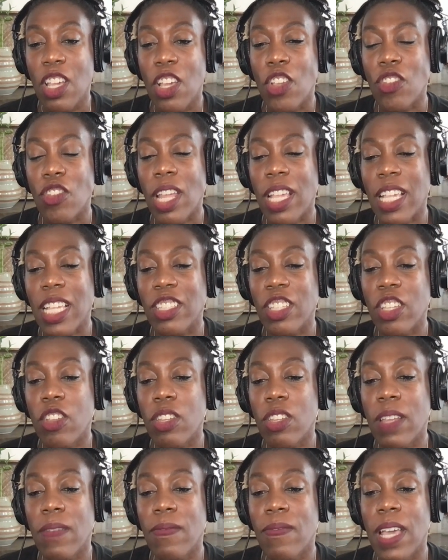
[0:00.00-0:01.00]
Should I continue
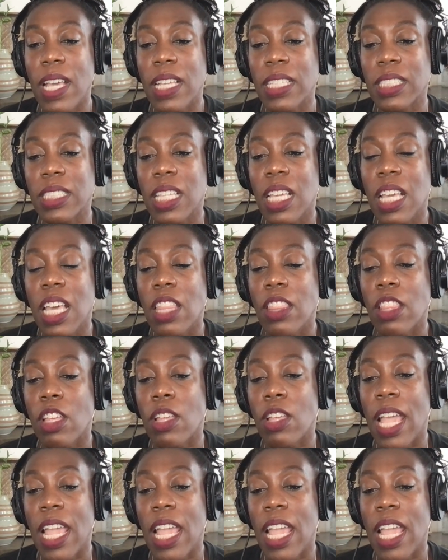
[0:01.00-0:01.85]
to invest the